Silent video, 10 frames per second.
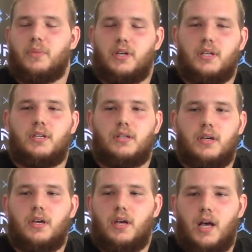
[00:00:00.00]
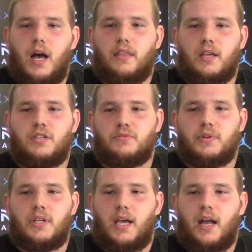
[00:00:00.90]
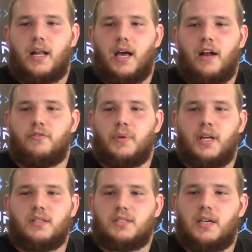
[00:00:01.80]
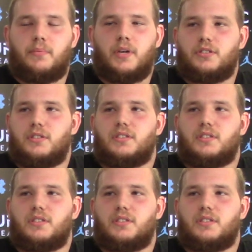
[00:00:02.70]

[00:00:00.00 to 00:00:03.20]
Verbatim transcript: But he, I think he's really kind of got everybody on the same page.